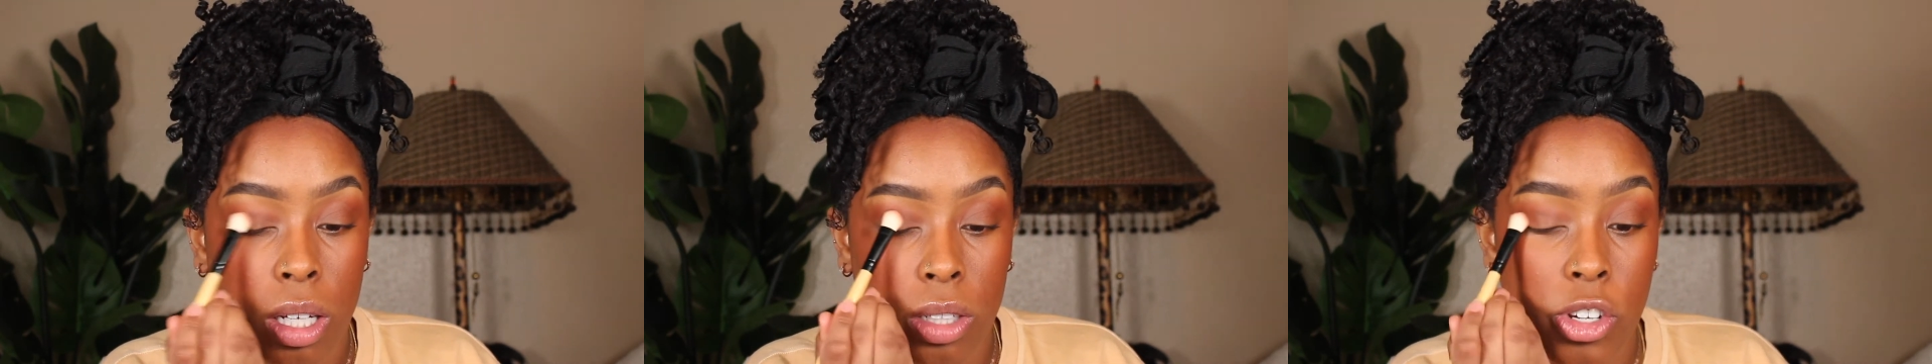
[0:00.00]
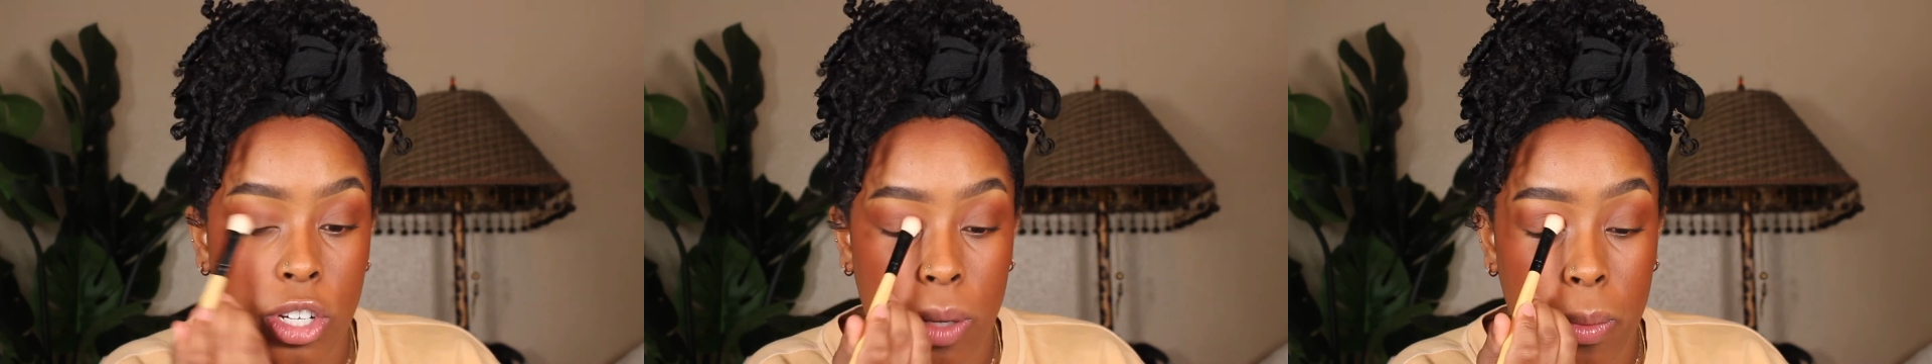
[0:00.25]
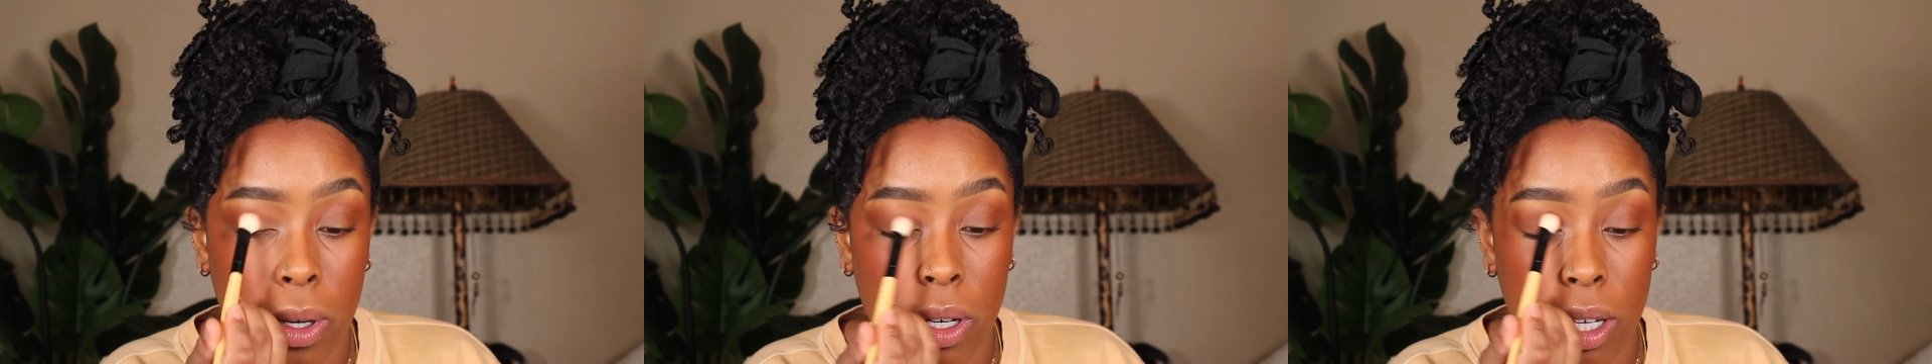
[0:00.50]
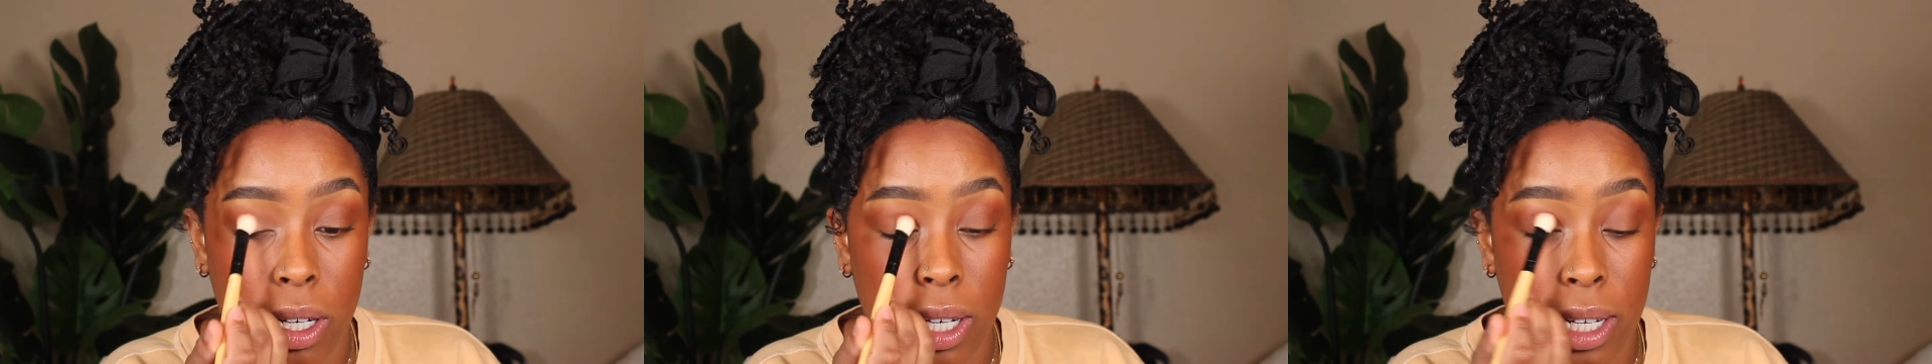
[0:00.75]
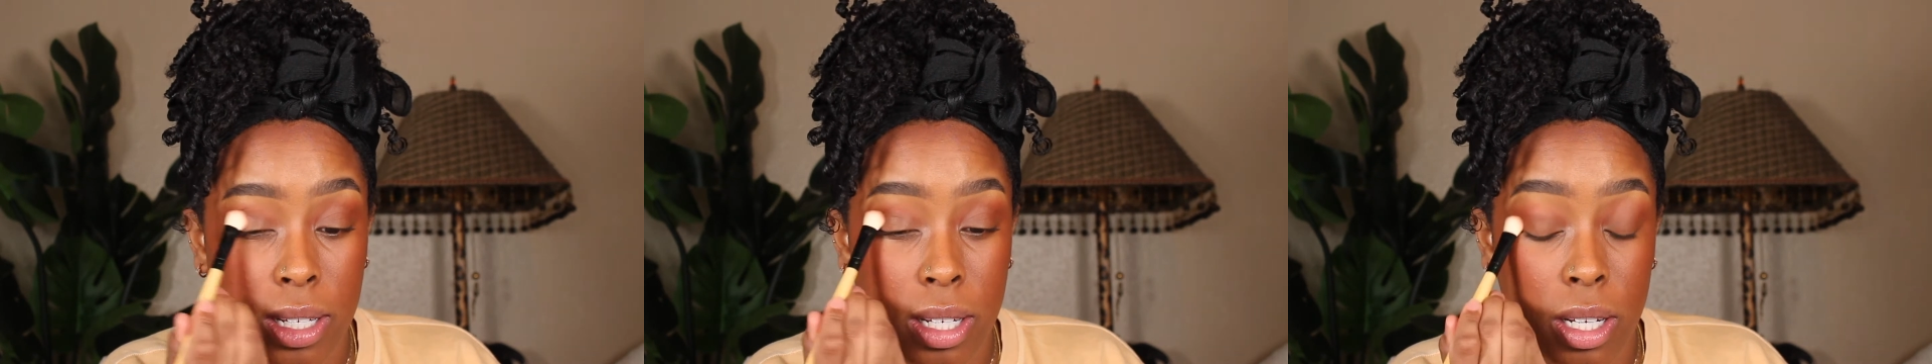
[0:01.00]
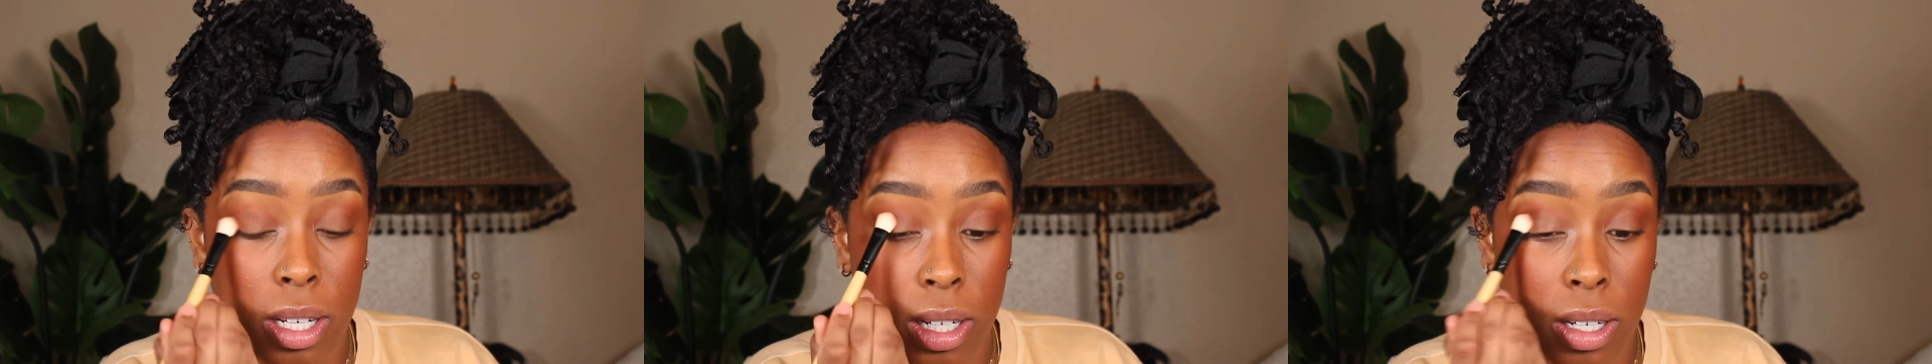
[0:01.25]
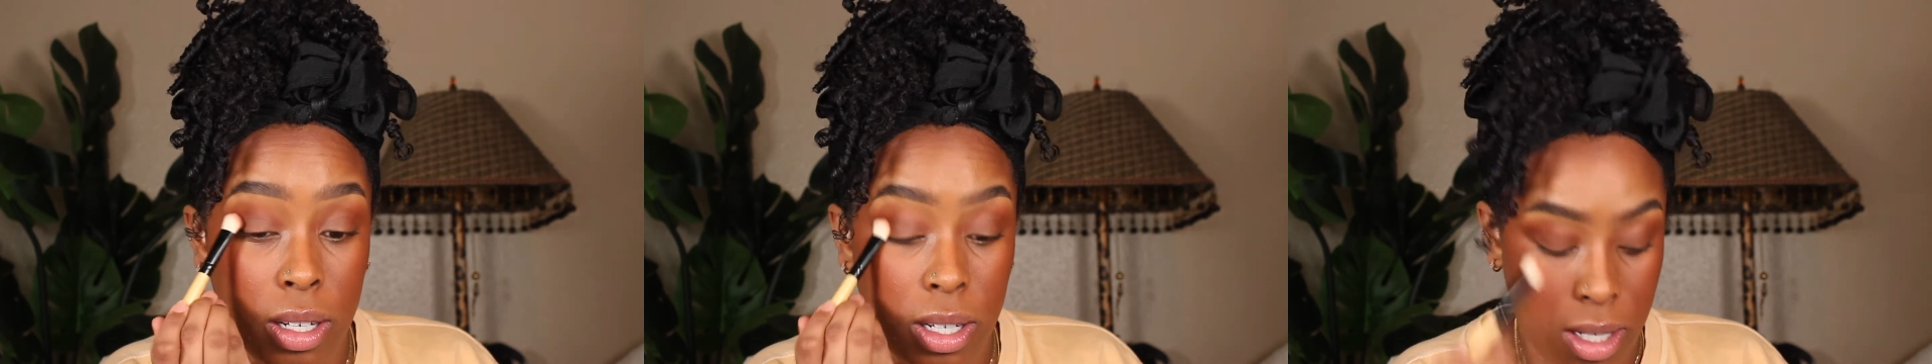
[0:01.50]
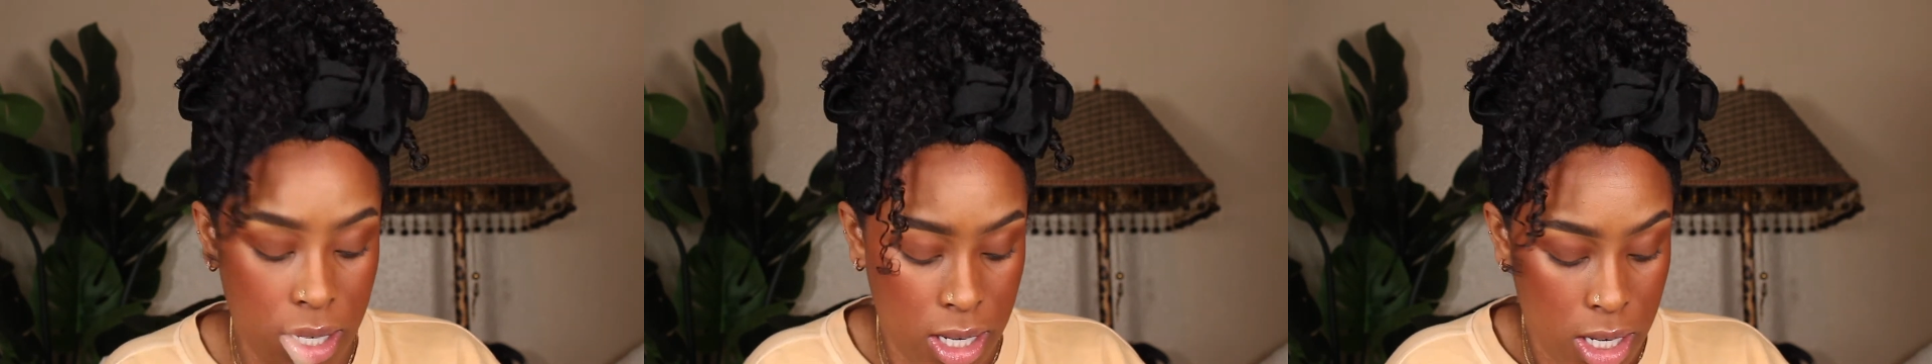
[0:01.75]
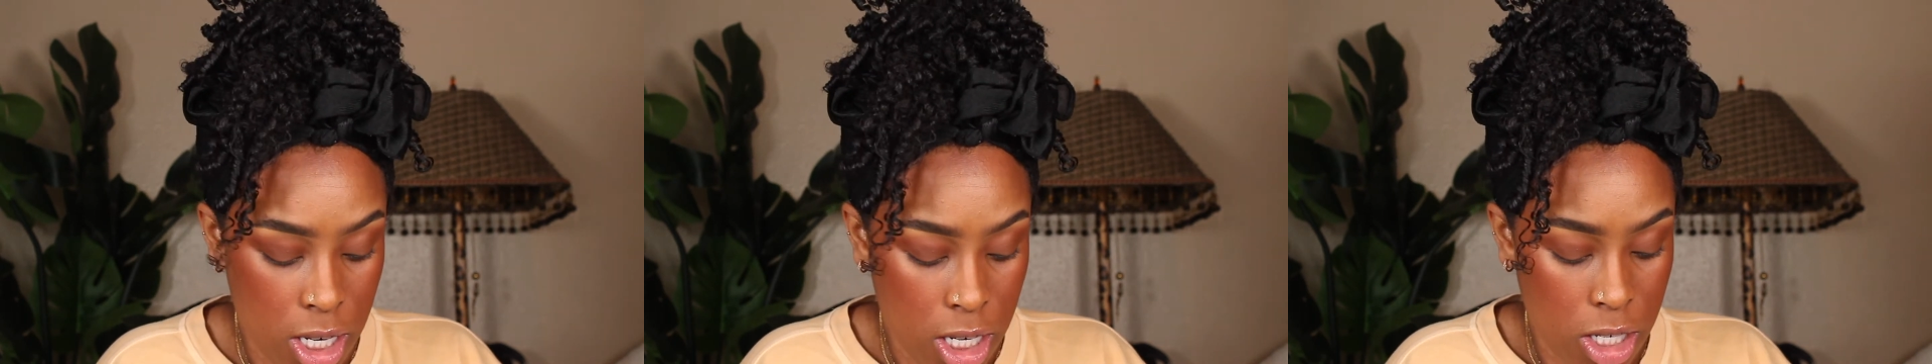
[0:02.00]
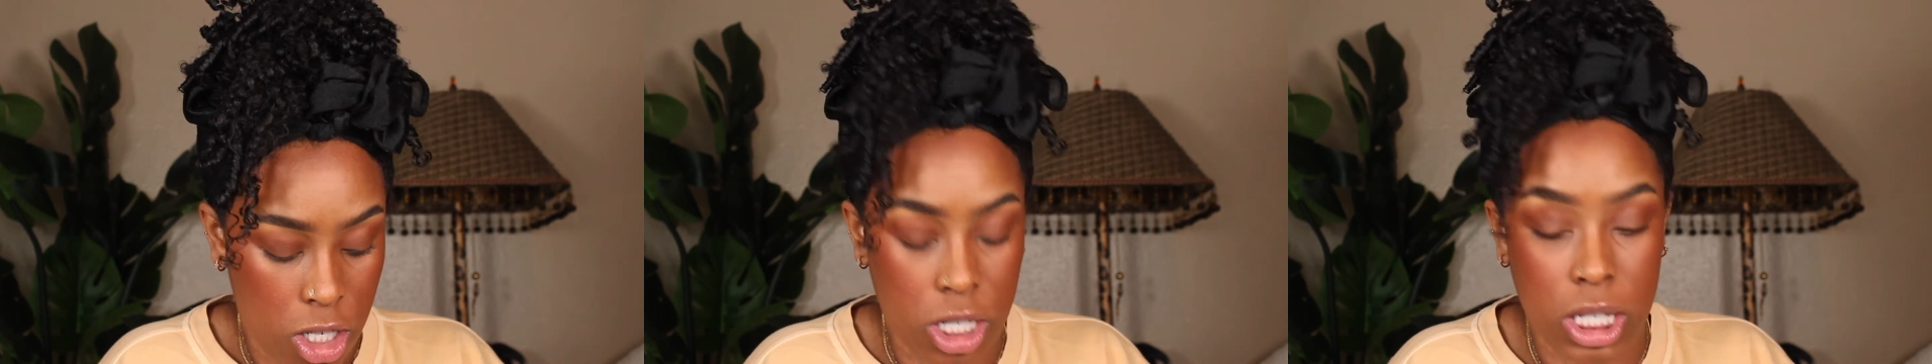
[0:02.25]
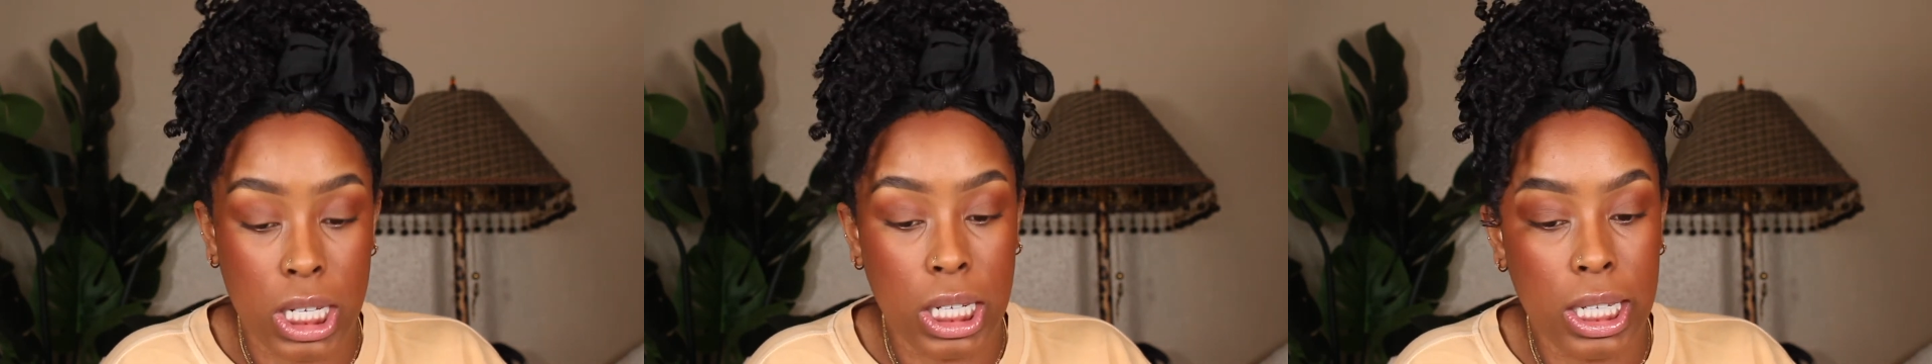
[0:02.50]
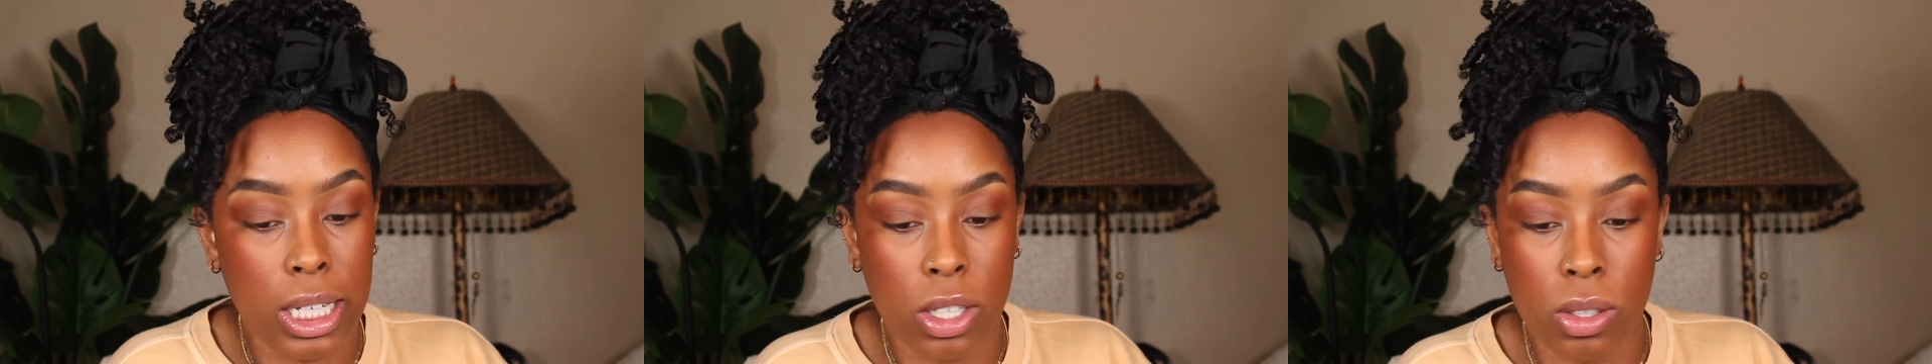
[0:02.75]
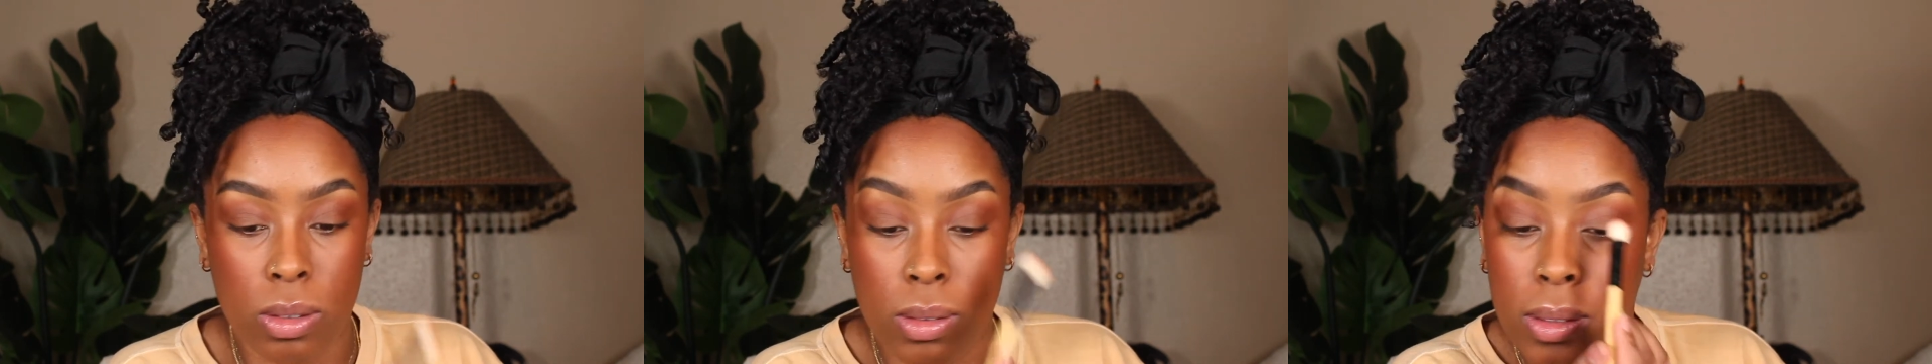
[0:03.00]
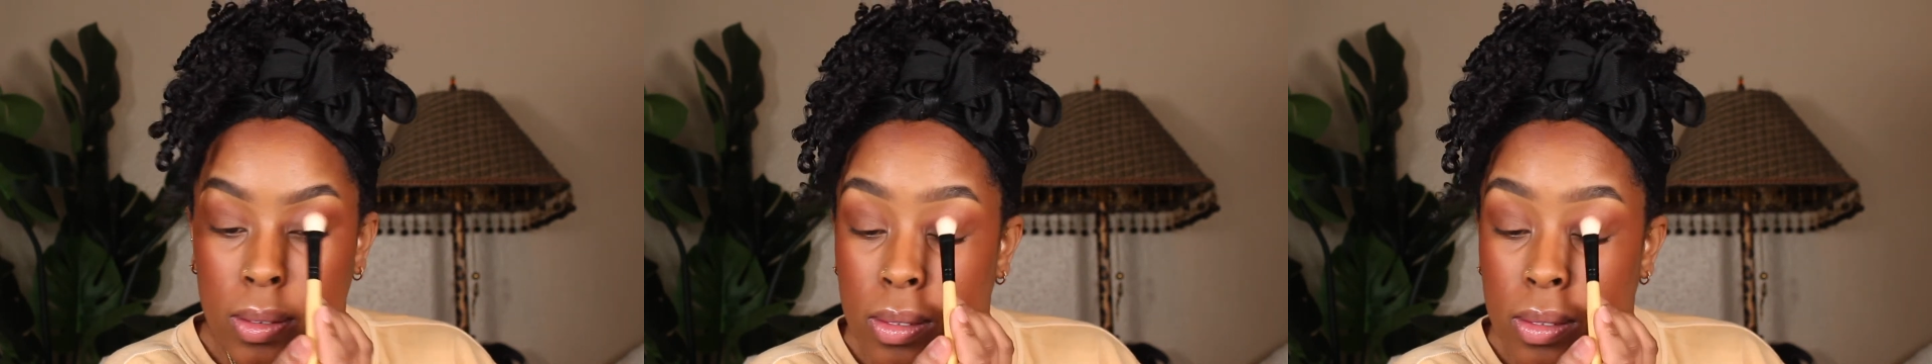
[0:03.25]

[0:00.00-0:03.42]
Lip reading: shimmer in it, just a little,